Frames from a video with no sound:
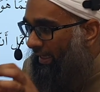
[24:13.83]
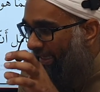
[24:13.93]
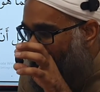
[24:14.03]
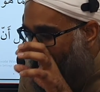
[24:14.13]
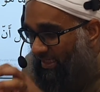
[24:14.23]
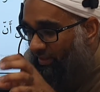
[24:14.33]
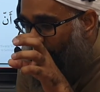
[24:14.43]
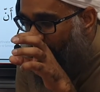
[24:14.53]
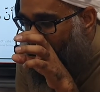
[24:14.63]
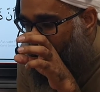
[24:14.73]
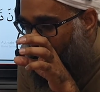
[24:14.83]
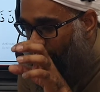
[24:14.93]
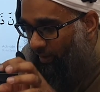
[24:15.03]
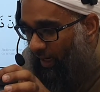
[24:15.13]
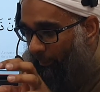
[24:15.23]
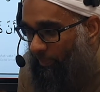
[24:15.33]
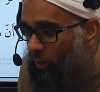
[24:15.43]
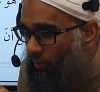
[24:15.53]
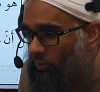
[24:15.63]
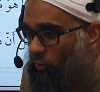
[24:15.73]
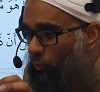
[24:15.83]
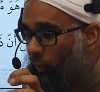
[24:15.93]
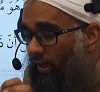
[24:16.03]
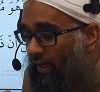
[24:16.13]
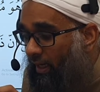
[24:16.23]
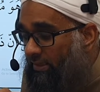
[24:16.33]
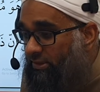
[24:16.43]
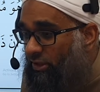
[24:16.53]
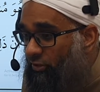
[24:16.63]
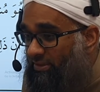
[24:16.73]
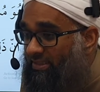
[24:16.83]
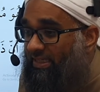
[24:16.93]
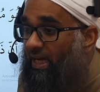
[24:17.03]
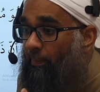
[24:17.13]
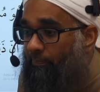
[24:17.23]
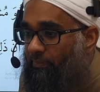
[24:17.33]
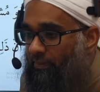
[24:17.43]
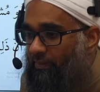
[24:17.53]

itself is what? Ambiguous, because what considers as idam?